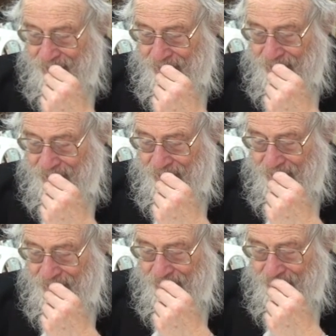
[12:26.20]

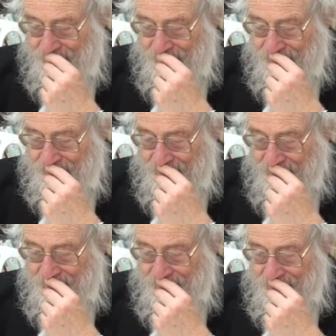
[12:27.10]
Thus, it is
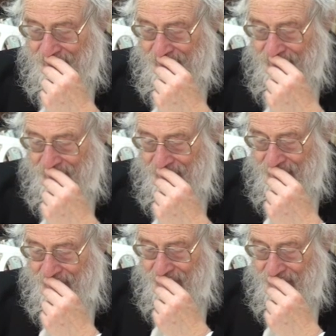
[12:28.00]
not permitted
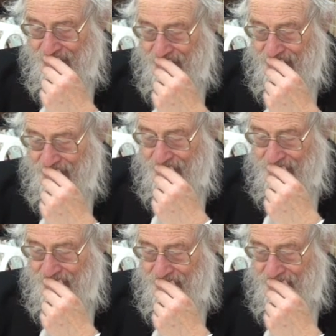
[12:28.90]
to put bread,
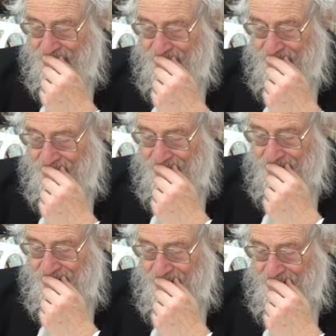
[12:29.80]

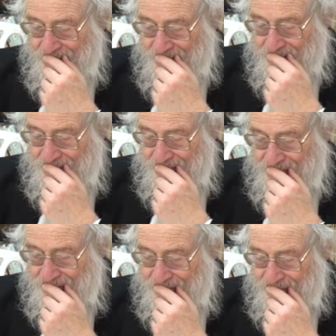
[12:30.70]
cookies,
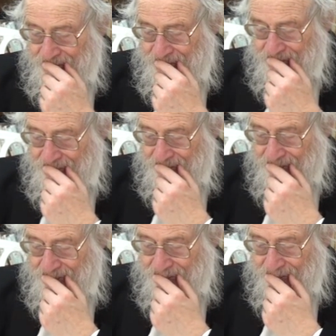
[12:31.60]
or
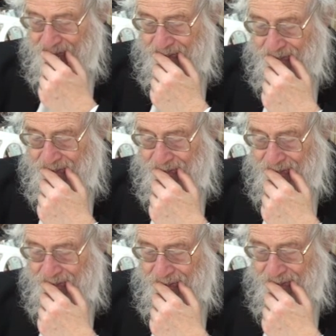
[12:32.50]
matzot into a
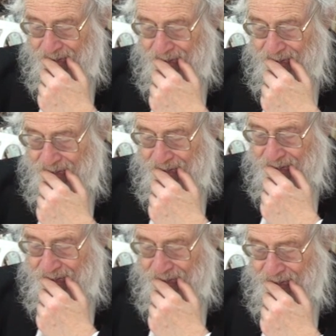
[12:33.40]
kli rishon or
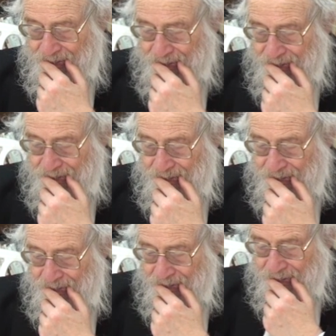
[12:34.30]
kli sheni
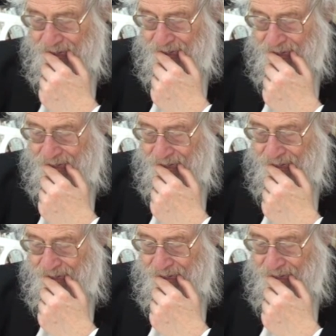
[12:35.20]
containing hot
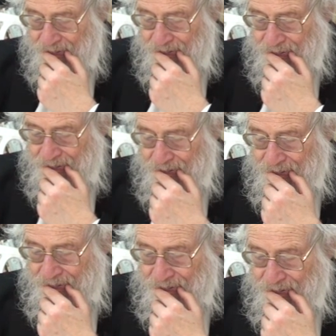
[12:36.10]
soup,
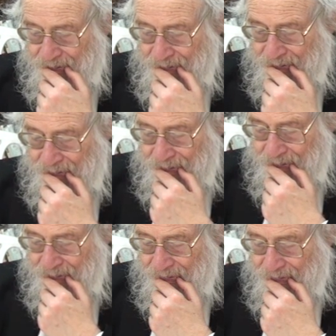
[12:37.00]
tea, or the
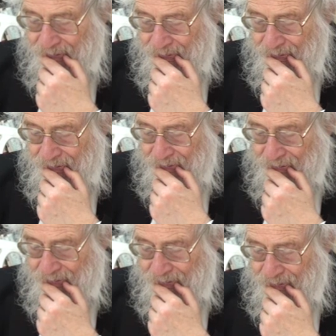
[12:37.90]
like, nor